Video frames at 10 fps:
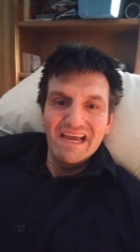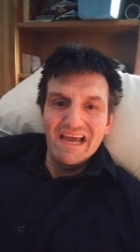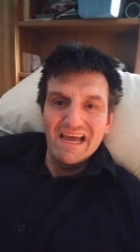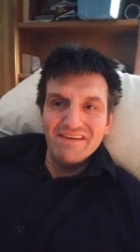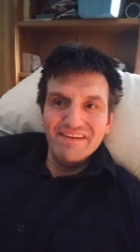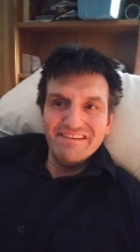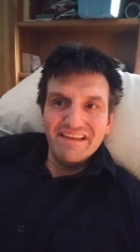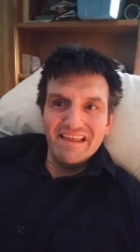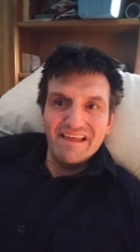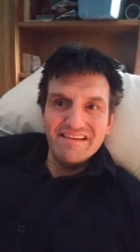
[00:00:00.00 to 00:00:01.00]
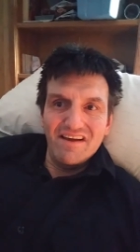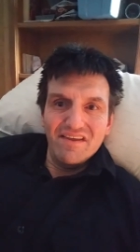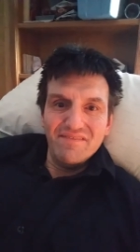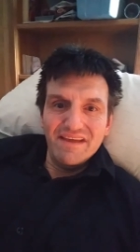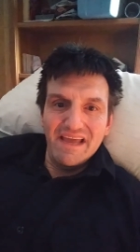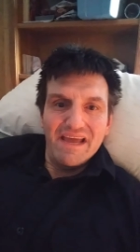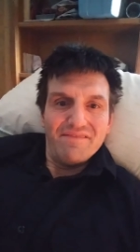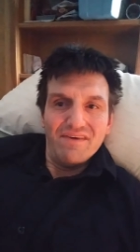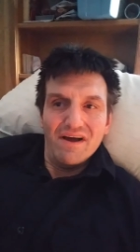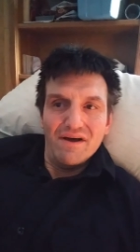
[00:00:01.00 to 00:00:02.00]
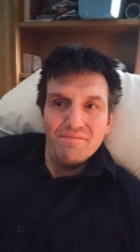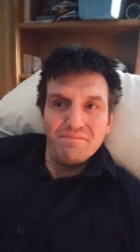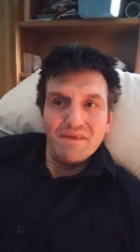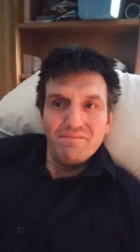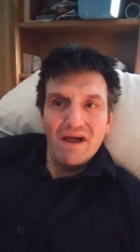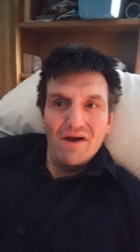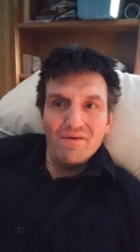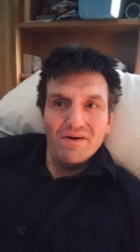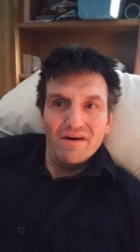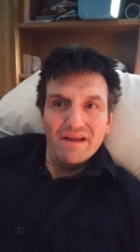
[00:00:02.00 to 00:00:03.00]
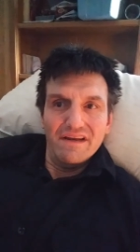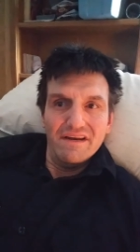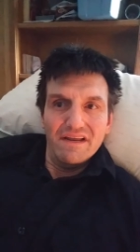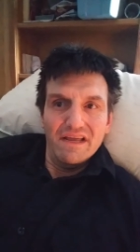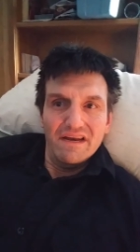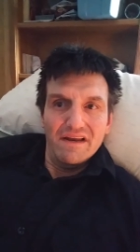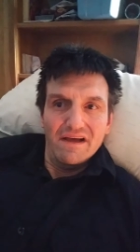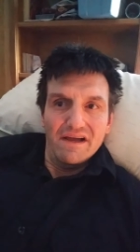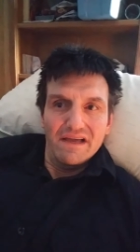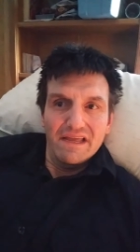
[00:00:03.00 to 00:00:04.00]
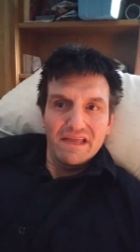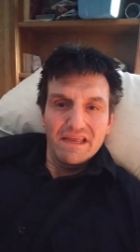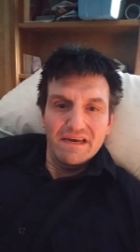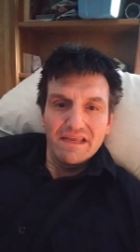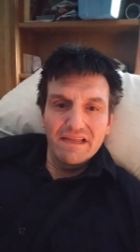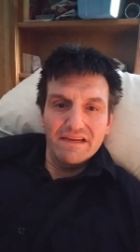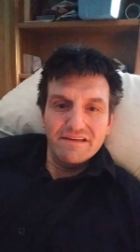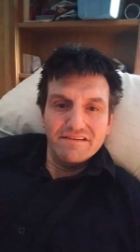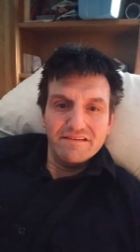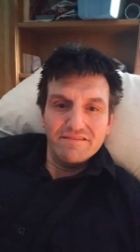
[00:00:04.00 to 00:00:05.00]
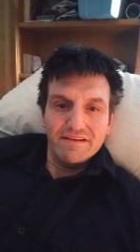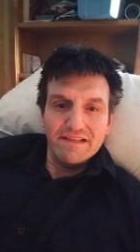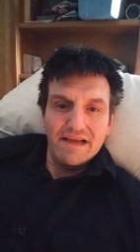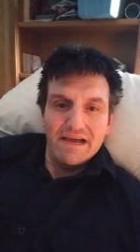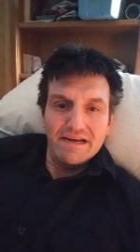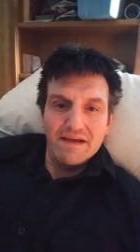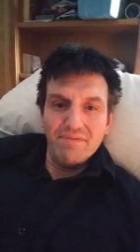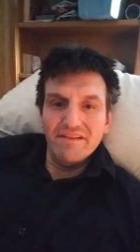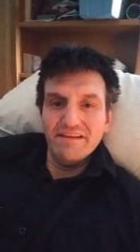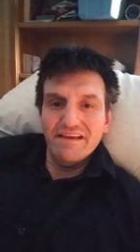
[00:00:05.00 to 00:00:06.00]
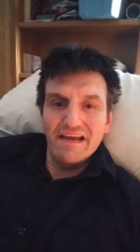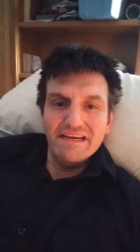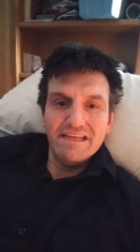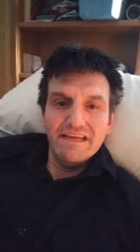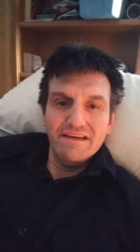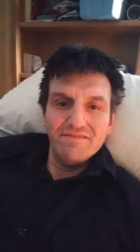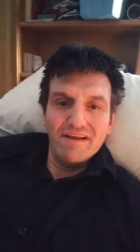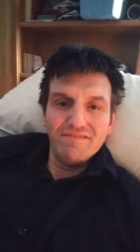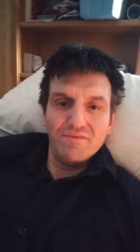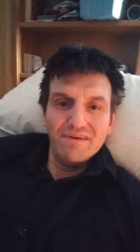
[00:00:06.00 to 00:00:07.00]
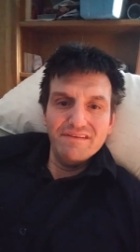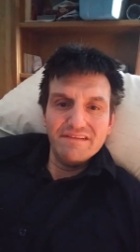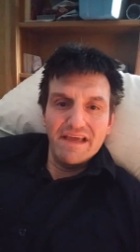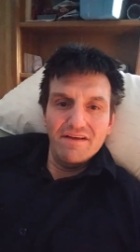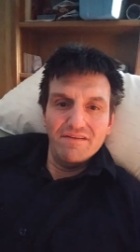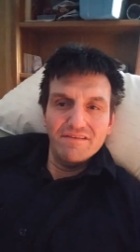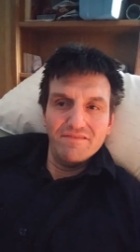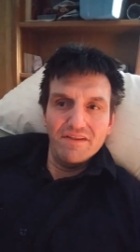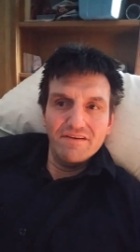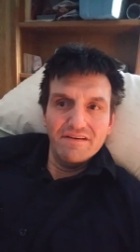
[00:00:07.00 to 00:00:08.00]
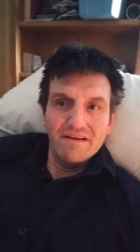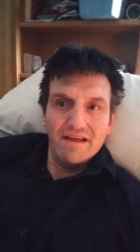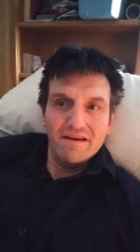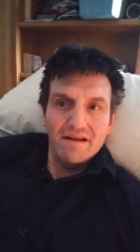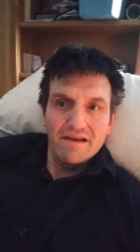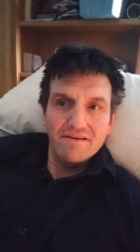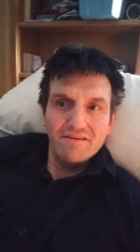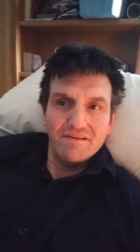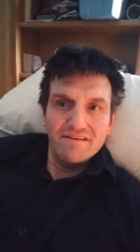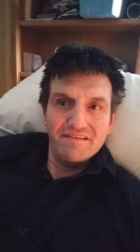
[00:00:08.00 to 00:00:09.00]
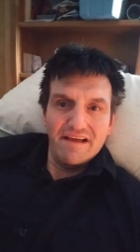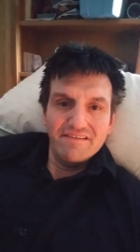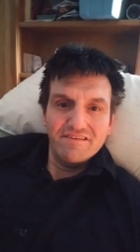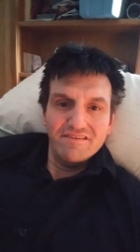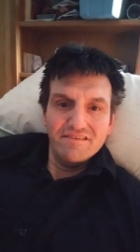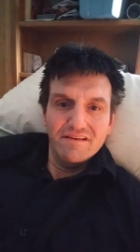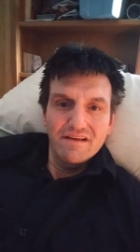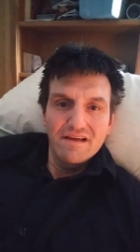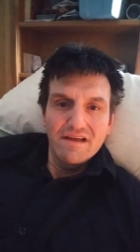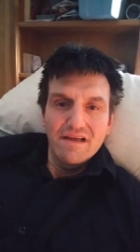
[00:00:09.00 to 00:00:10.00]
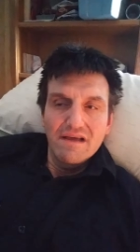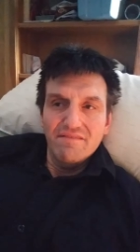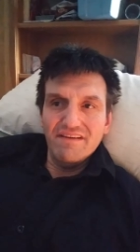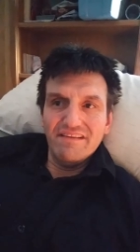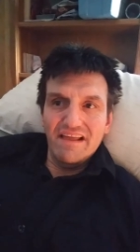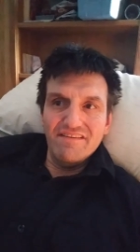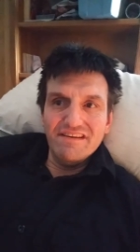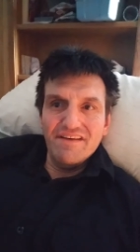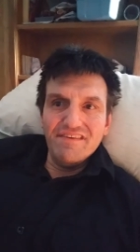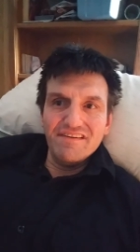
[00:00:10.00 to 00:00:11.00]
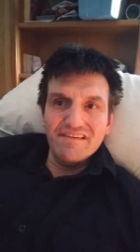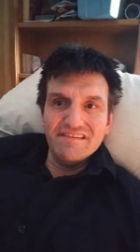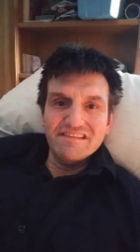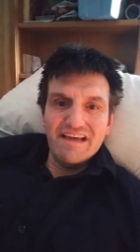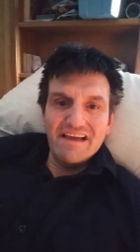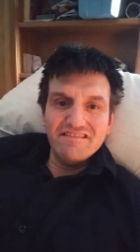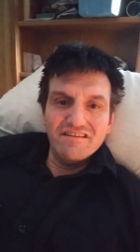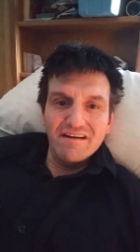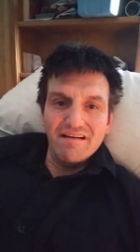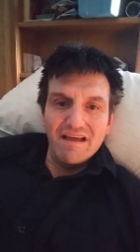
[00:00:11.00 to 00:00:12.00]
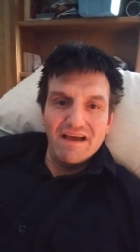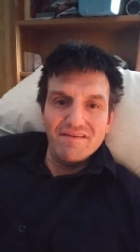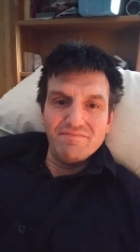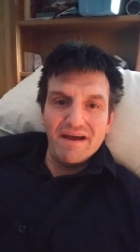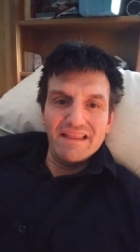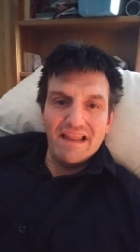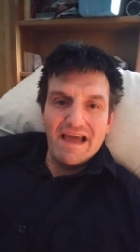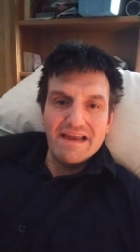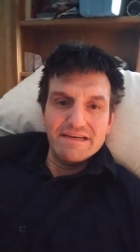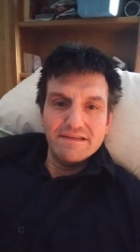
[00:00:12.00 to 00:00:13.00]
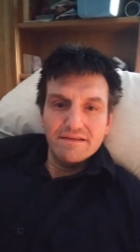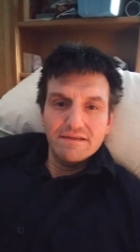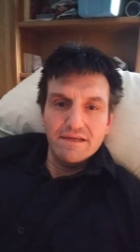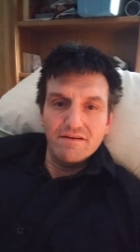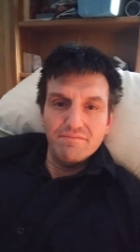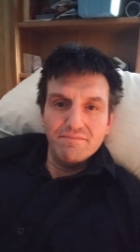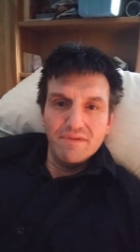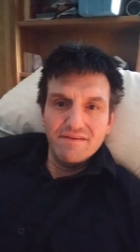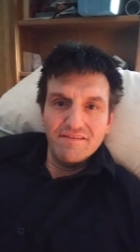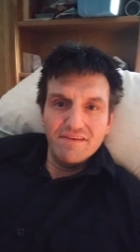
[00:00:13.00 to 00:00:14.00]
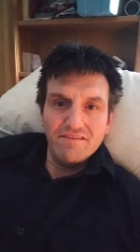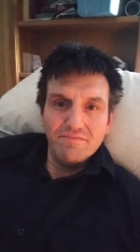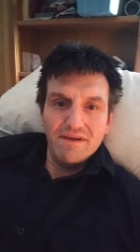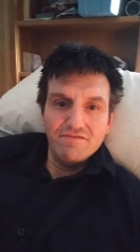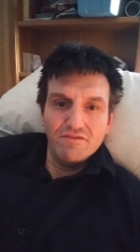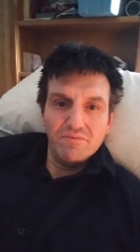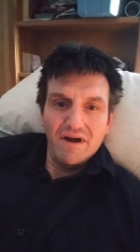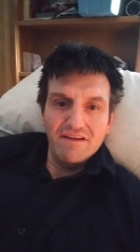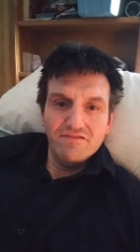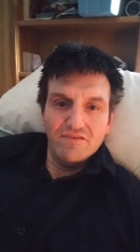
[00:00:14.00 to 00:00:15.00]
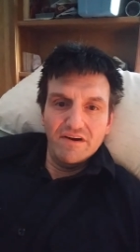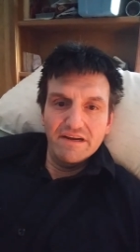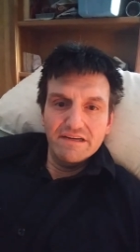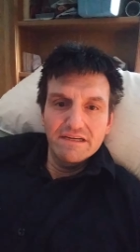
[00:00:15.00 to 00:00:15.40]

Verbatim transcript: And basically, that's how they became um, in power in in uh, in England and stuff like that. I bought the United Kingdom after Windscale and some other uh, nuclear disasters. Basically, every time there was a disaster, I would buy the land, you know, and sometimes pay full price for it